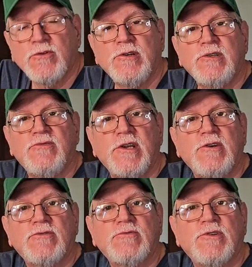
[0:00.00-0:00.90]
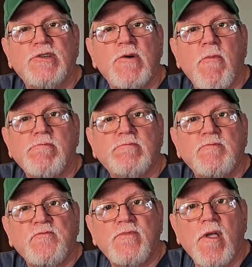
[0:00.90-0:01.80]
doing these videos with you.
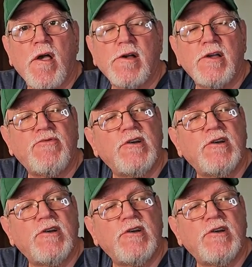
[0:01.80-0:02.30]
If